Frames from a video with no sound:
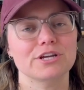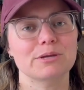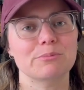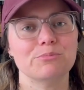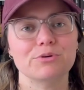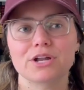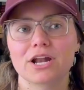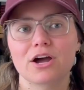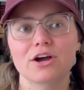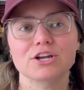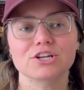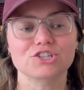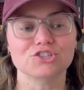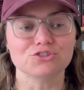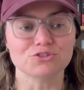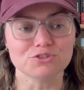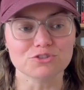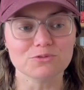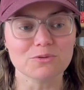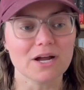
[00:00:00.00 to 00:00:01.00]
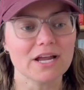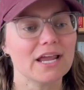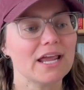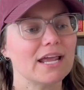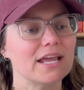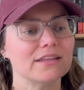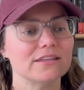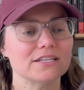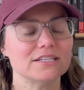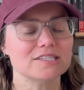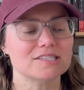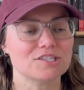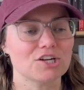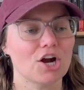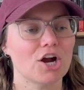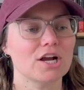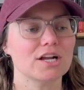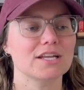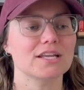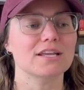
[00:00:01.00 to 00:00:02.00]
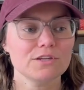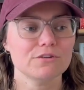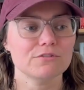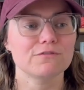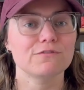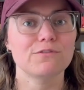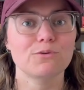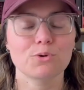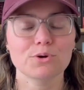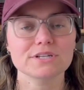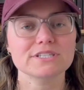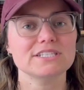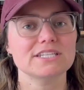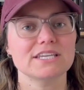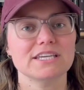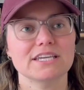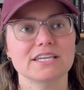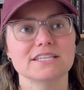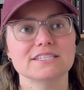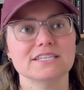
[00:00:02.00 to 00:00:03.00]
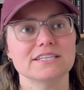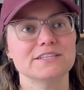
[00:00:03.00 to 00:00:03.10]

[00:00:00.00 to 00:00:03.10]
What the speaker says: can put out a true YA that is targeted for teens,